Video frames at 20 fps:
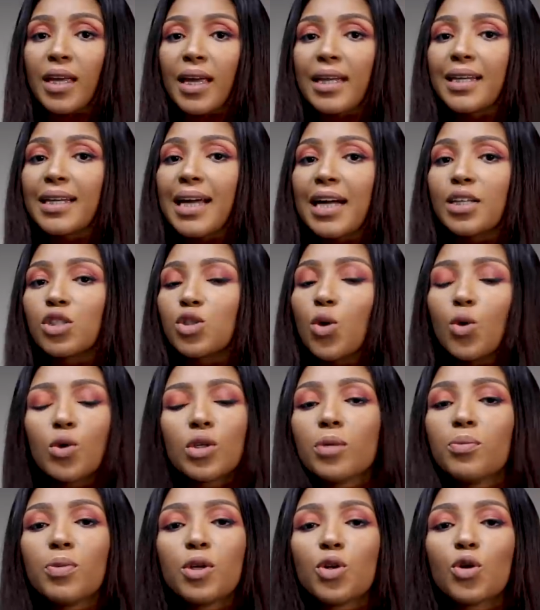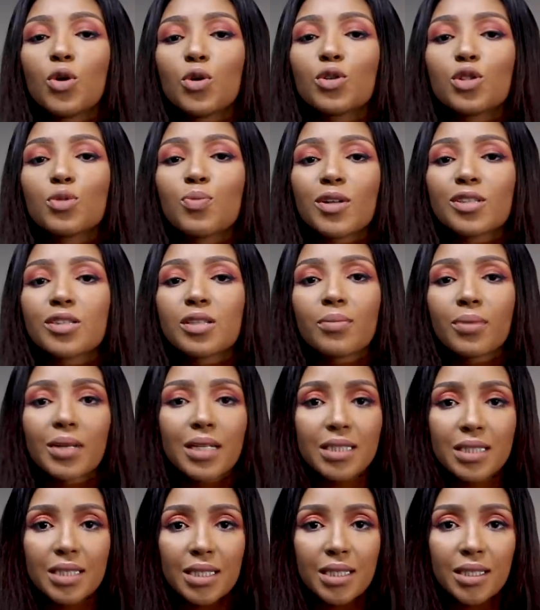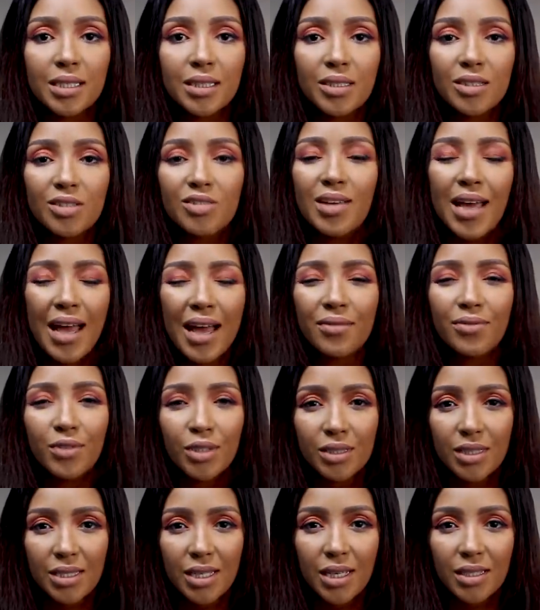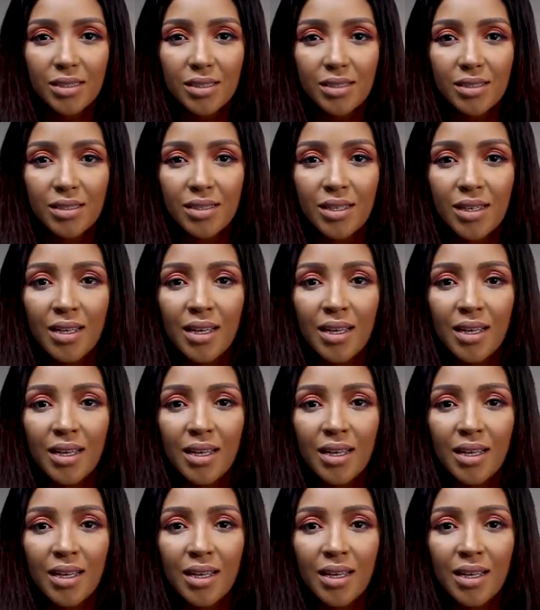It can't only be your responsibility to have good sex.